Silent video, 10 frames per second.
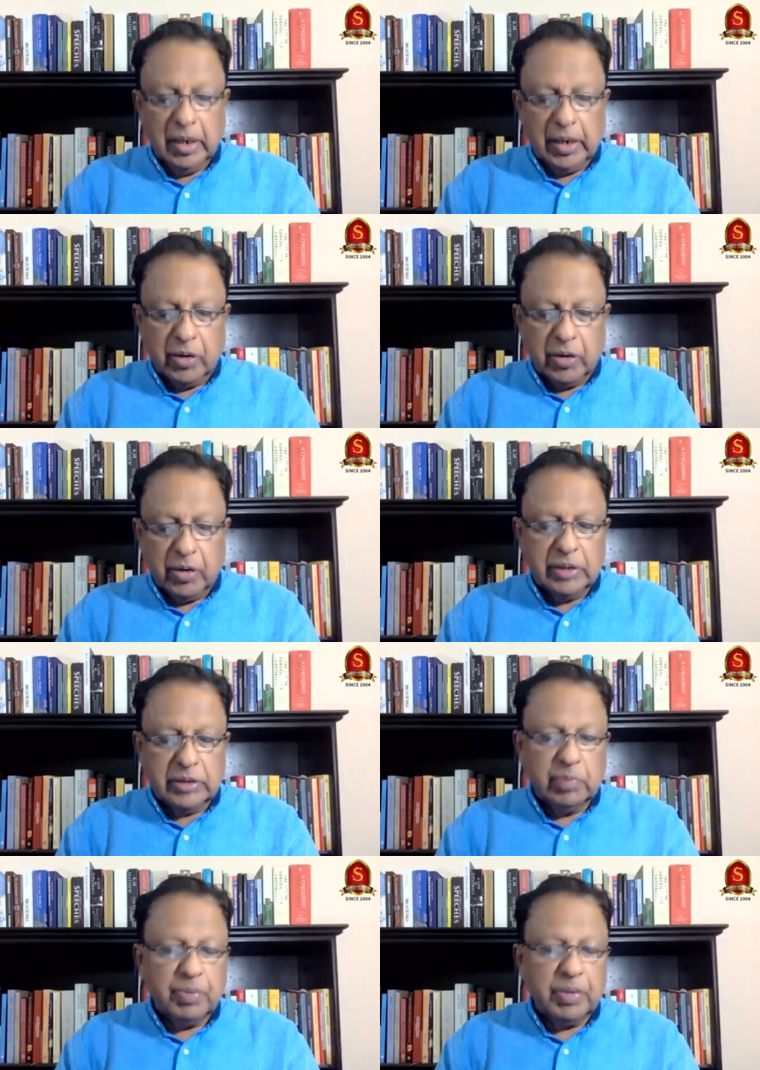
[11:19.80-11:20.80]

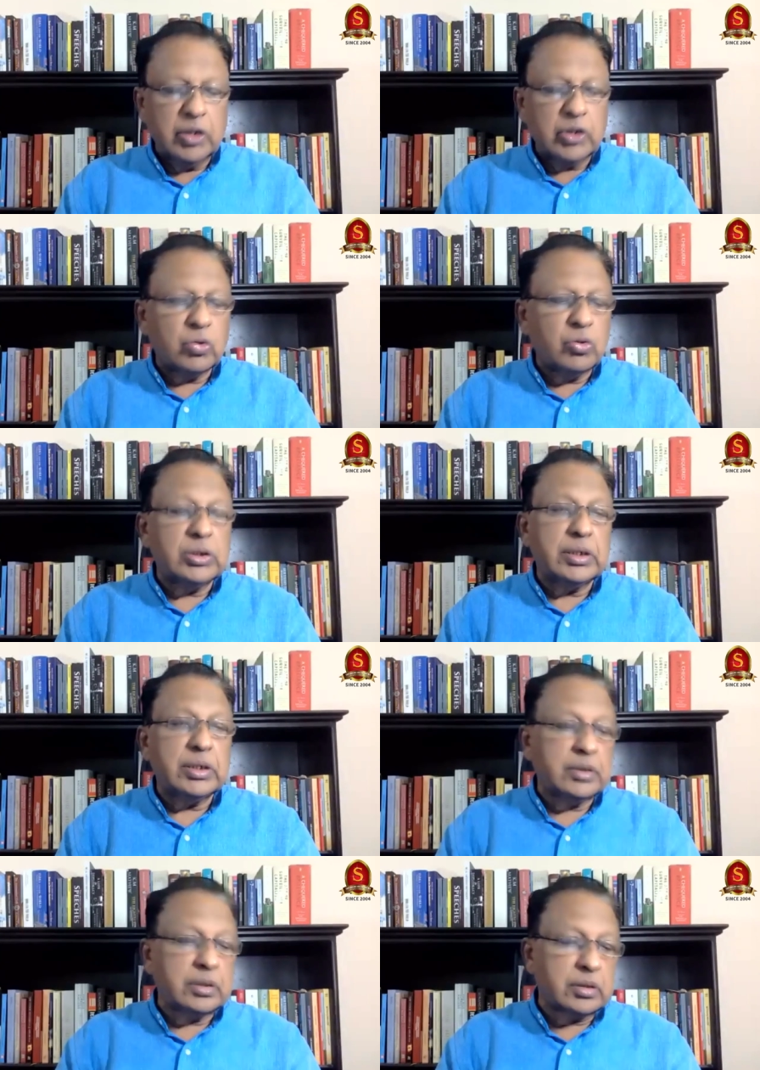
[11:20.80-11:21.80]
cannot discipline its own
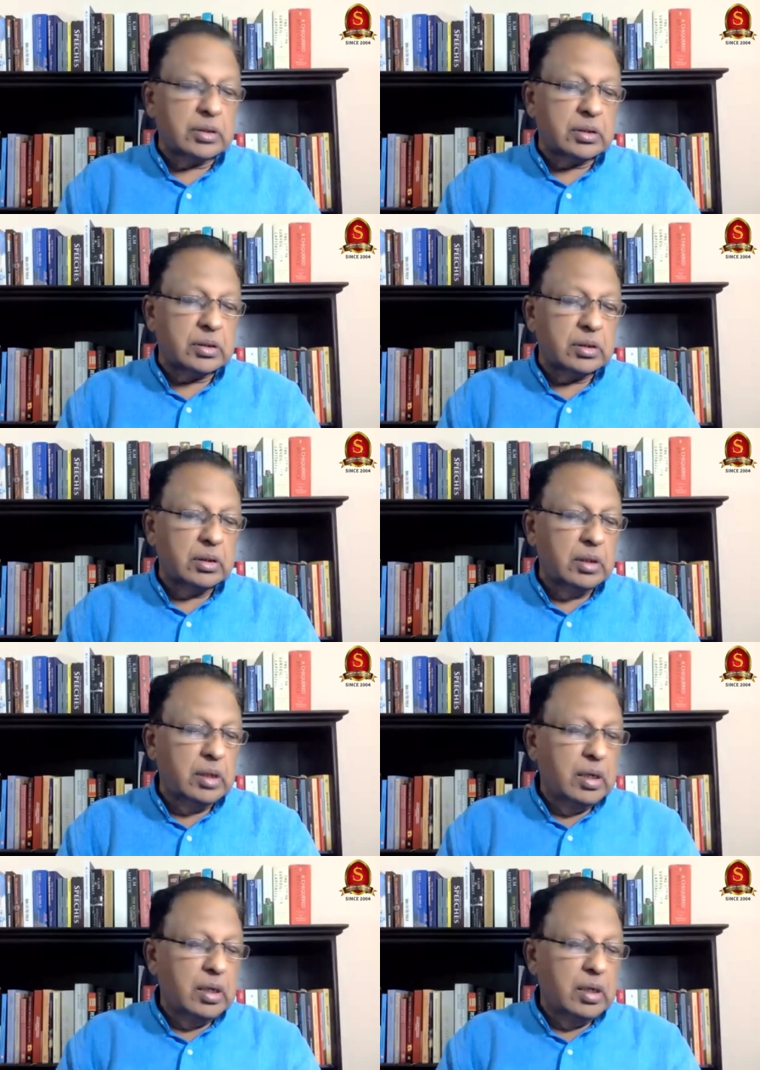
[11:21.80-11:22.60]
citizens